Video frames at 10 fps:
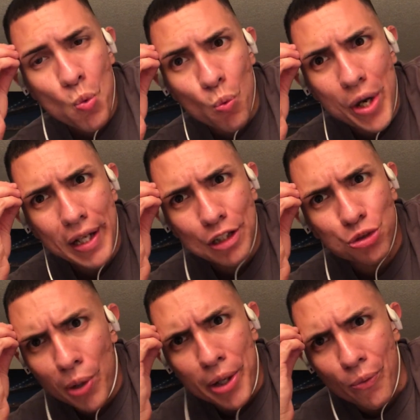really
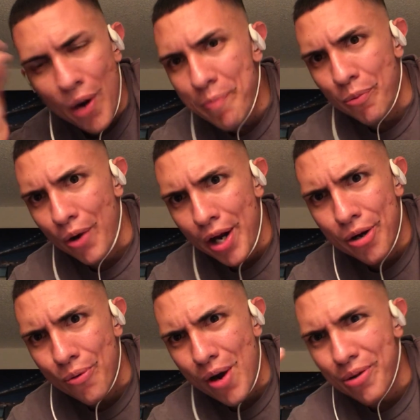try to wrap your
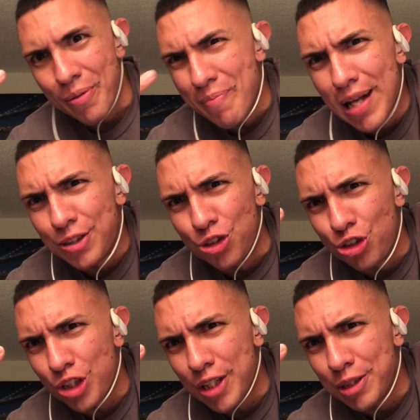hand around the
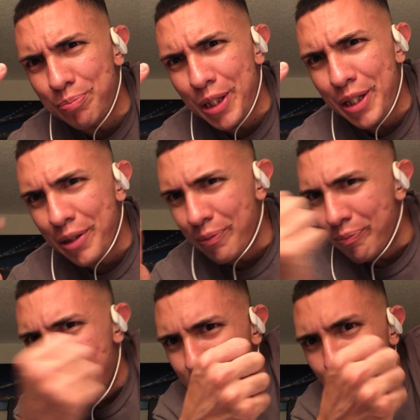message that is being
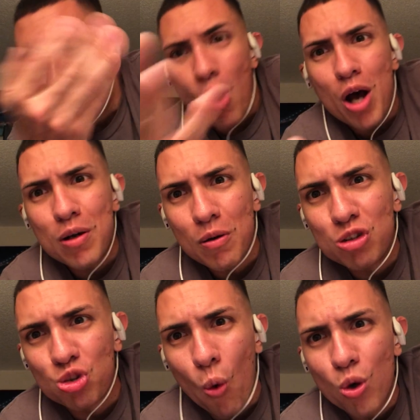brought
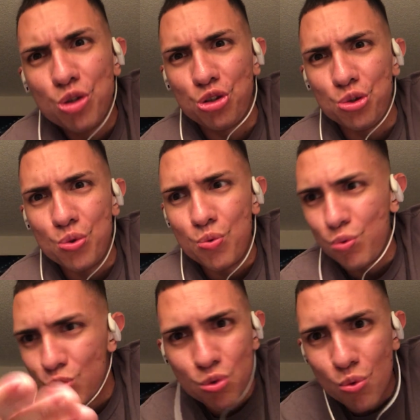towards
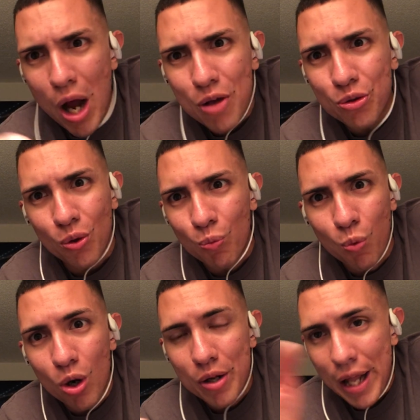you throughout the
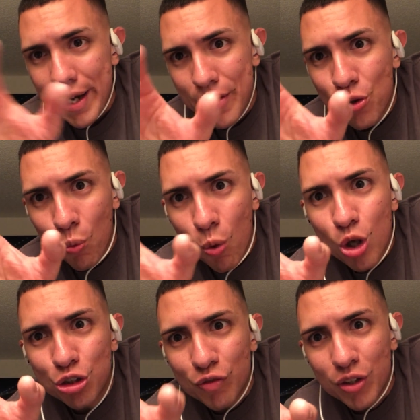like in the
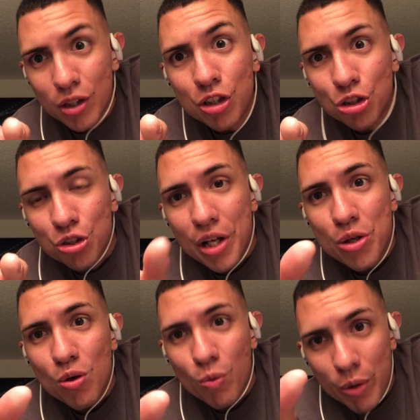words of the literature that
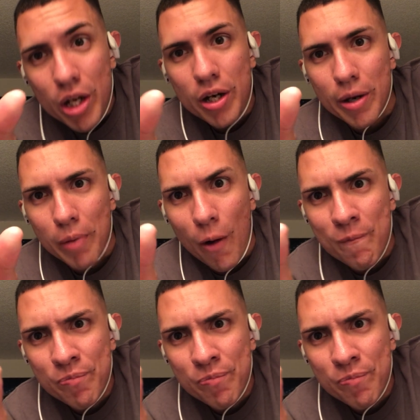you're reading about